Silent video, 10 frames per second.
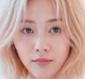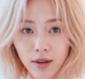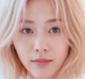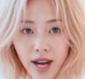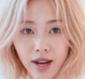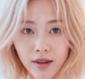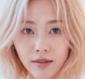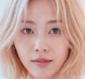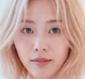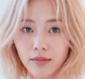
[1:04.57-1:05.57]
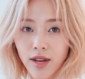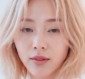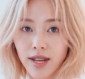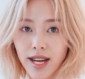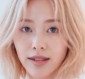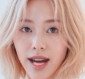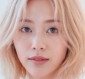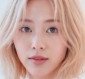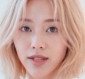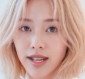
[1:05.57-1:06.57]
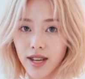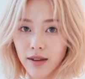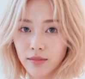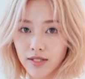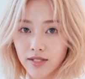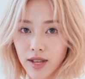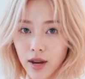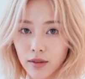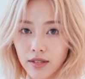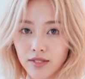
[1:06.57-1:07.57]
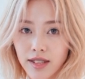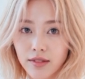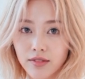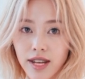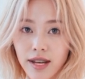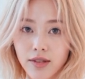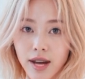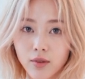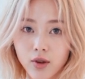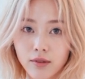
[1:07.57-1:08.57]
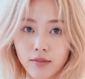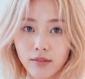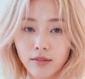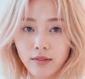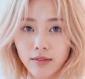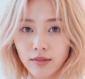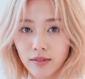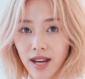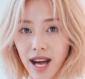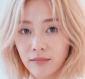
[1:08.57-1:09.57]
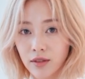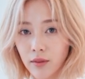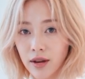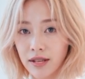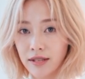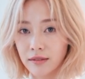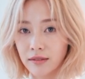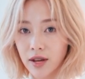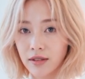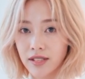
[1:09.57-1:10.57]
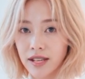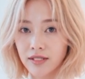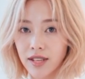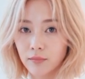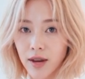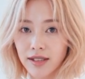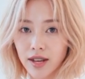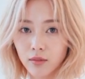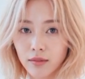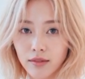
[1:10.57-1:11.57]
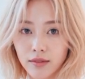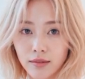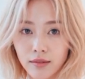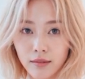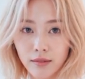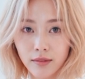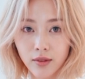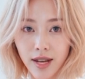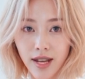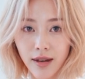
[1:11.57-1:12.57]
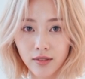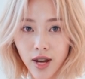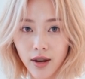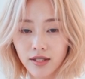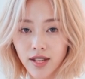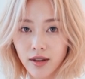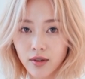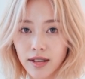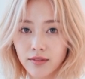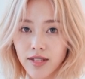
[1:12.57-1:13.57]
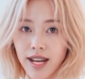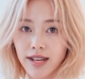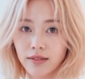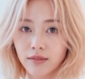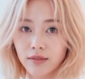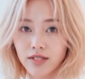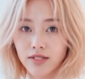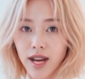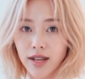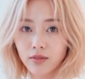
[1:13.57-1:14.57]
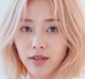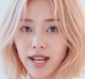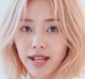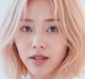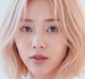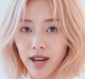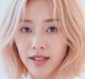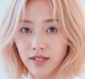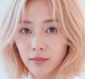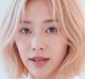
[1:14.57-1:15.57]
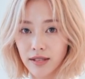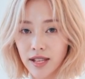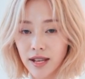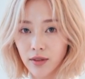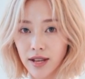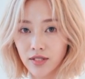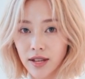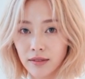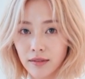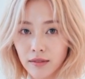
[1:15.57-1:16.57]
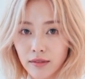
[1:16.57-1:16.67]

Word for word: From there, locate and click on the Sloan's Config label. Afterward, you'll see a submenu. Click on Dark Tunnel Config to start creating your custom configuration.